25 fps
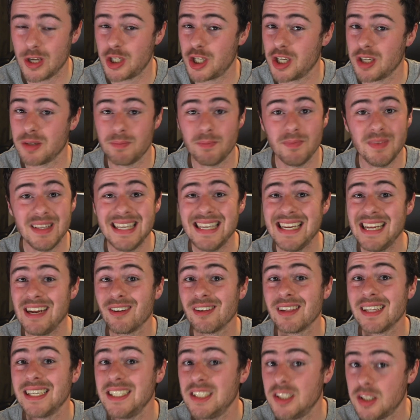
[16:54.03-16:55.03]
is
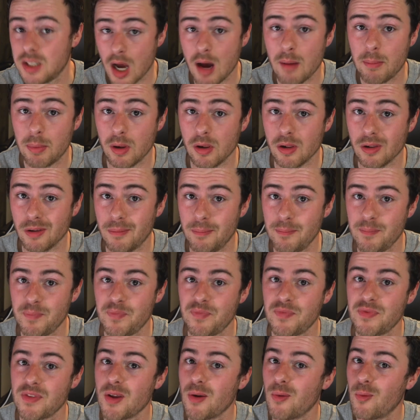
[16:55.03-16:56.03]
nearly double
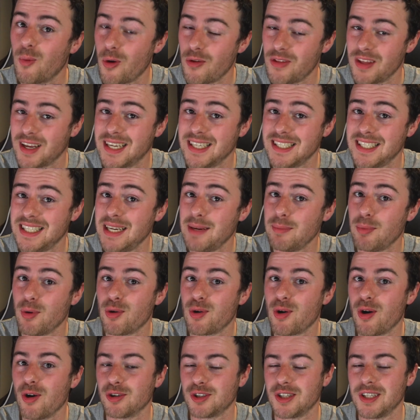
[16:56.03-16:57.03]
what the gazebo
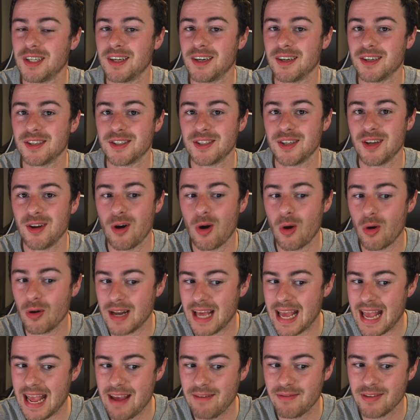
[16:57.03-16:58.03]
costed us on
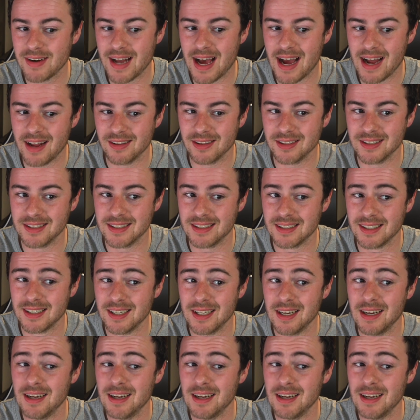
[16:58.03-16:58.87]
Haven Island.